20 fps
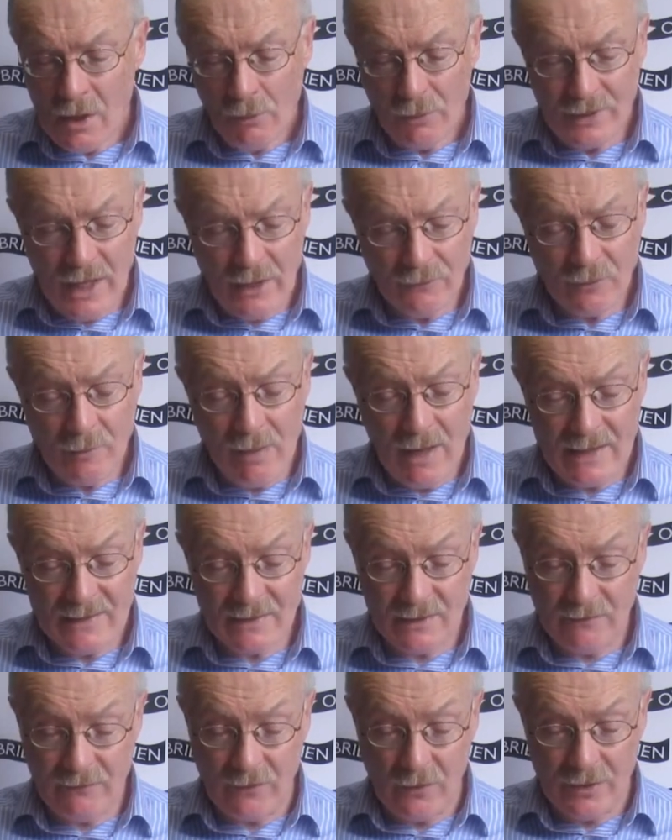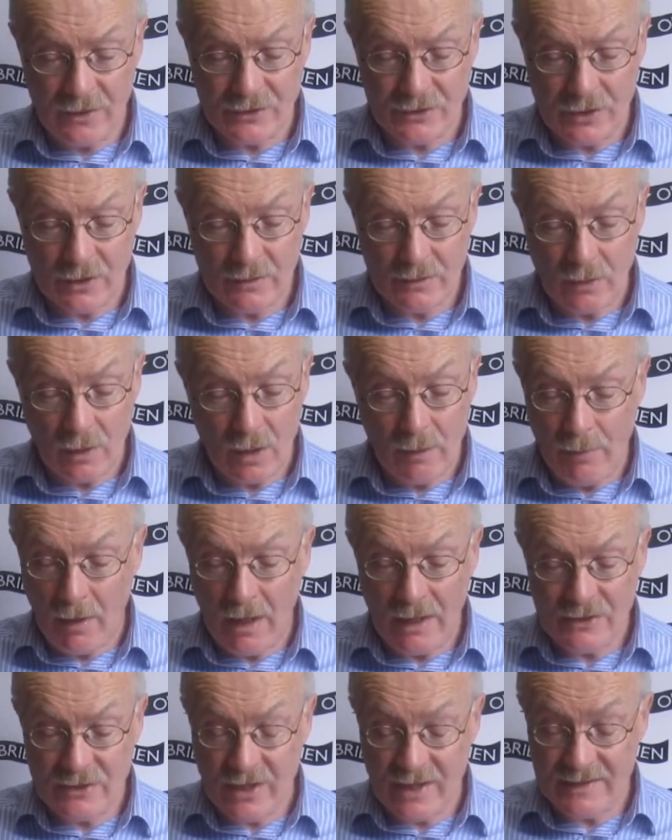Without replacing the furniture or
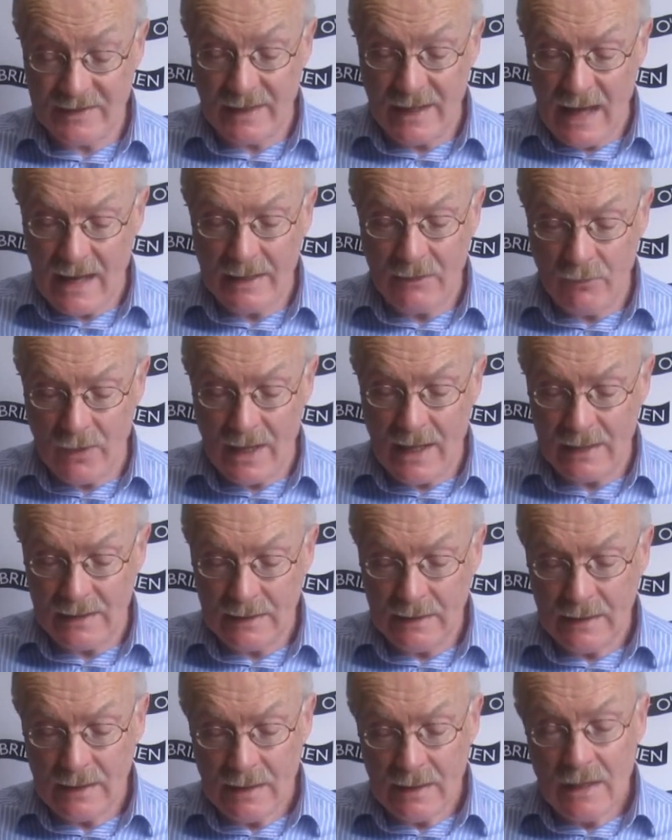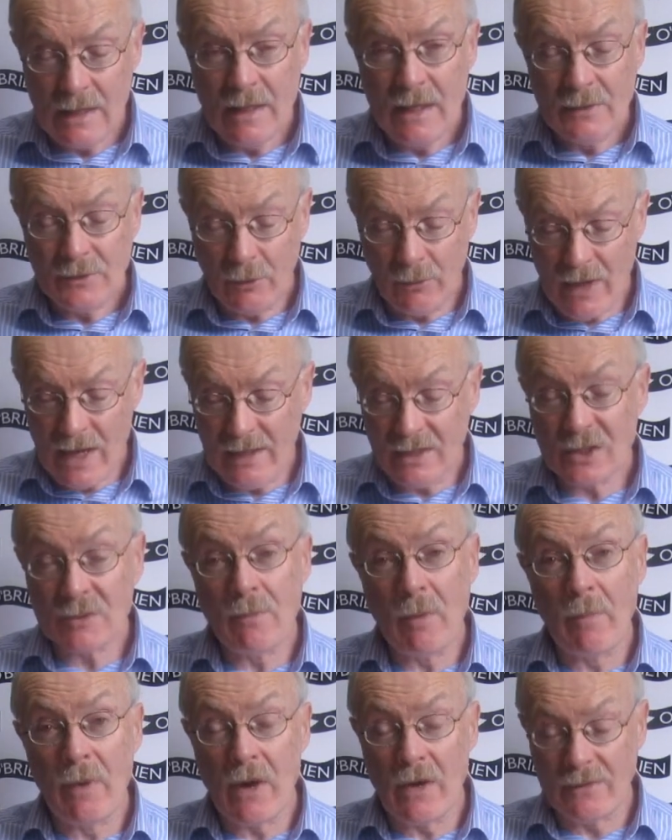apologising in any way, the raiders
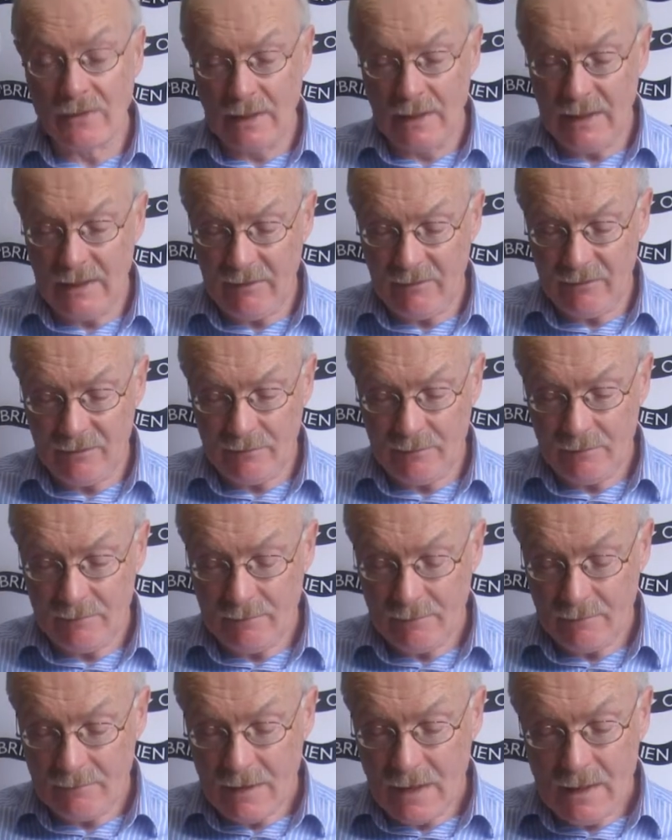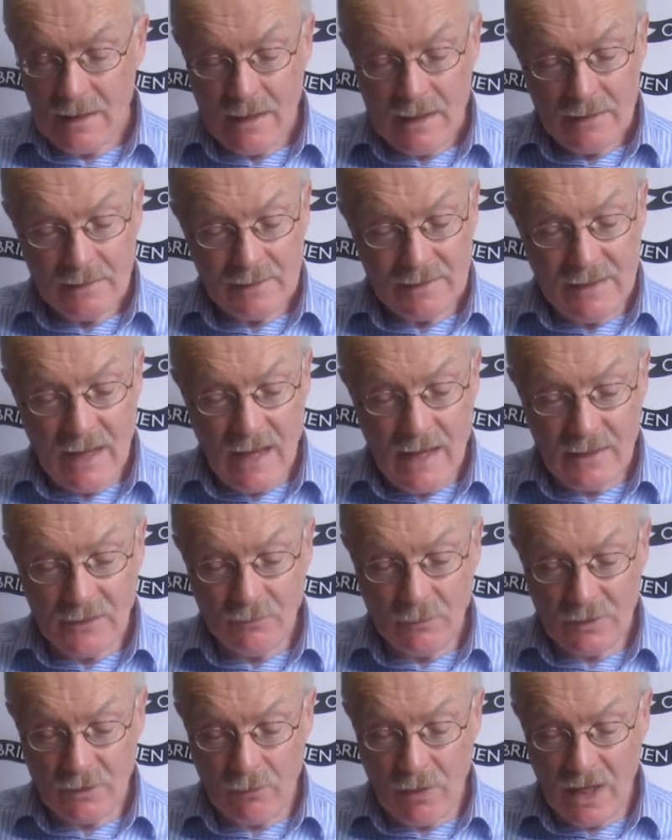prepared to leave. The
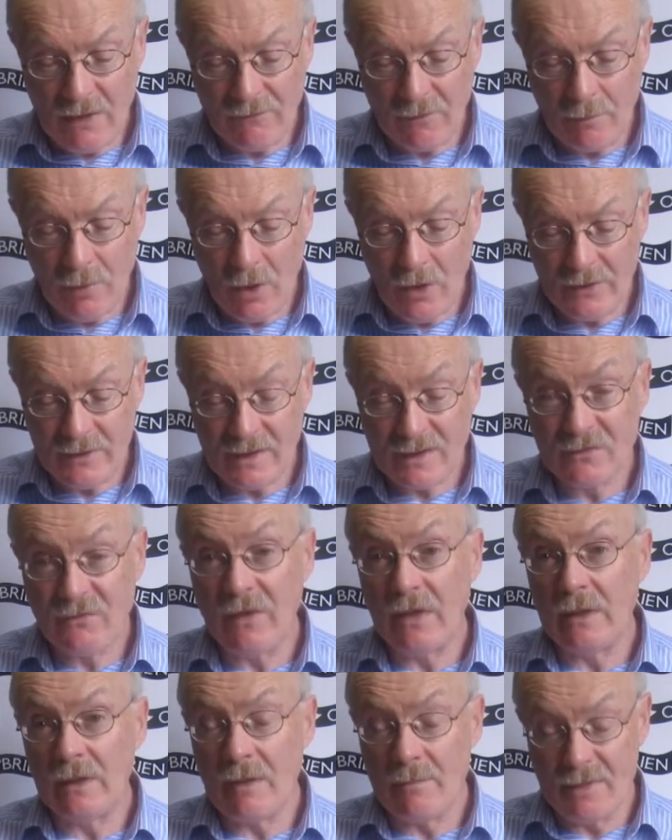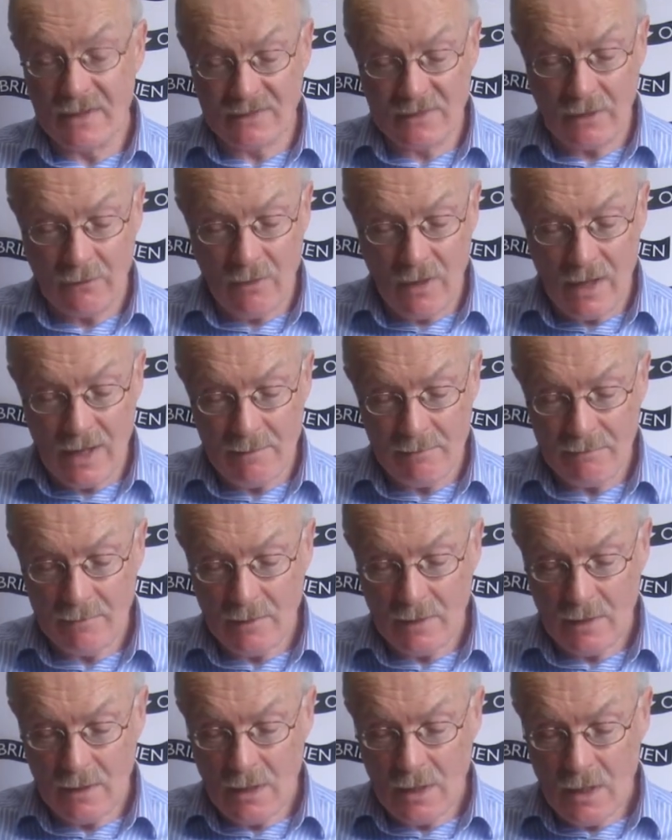Tan with the rifle pointed his finger at Mr. Ryan.
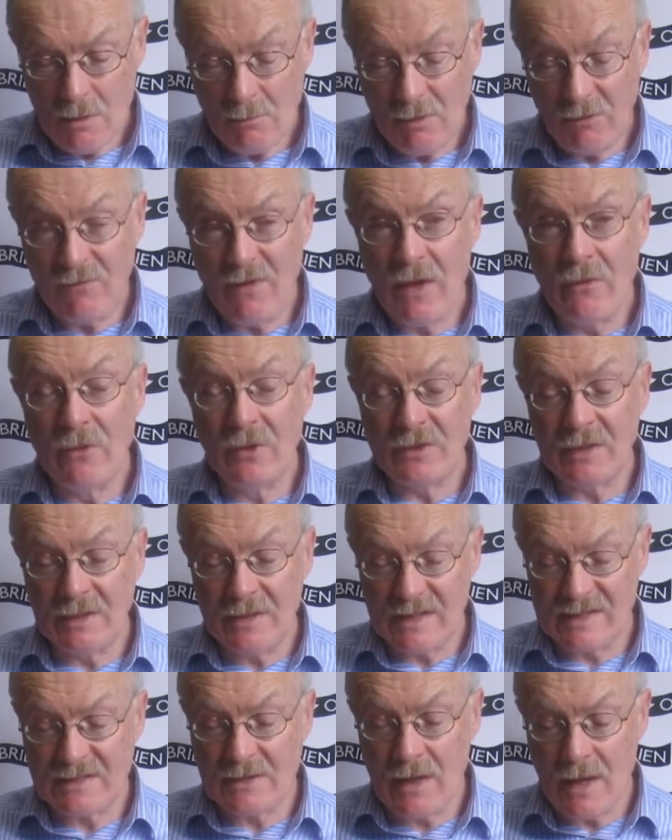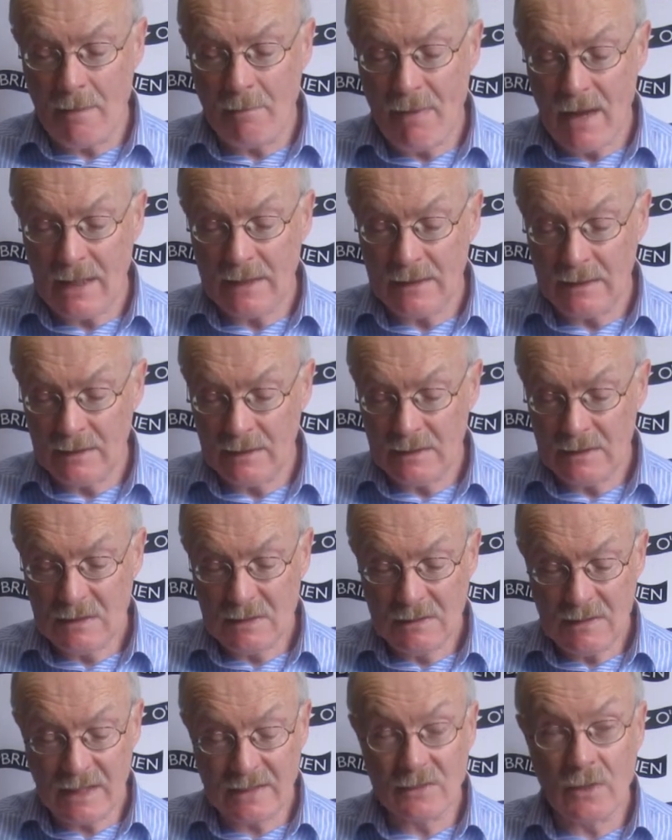"We found nothing this time, Paddy.
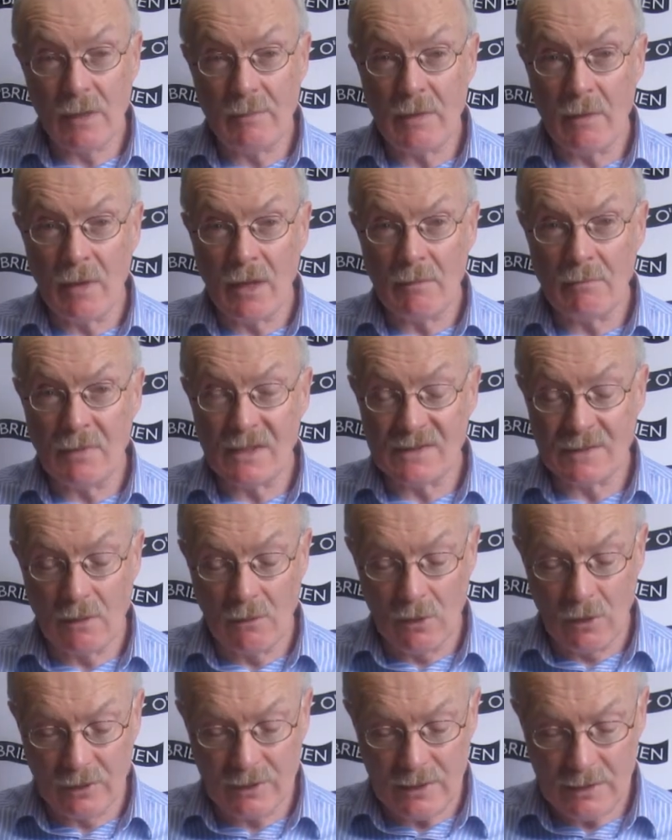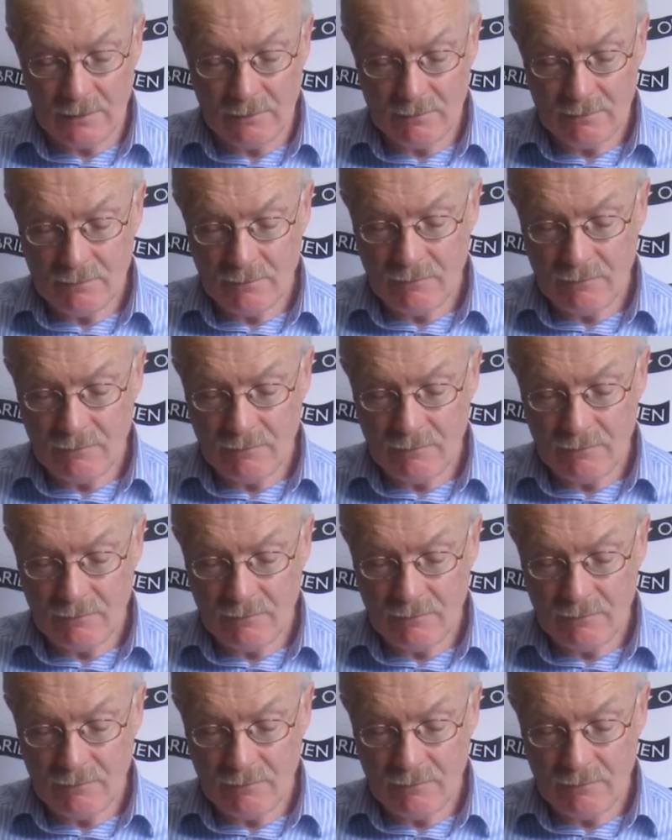Next time you mightn't be so lucky."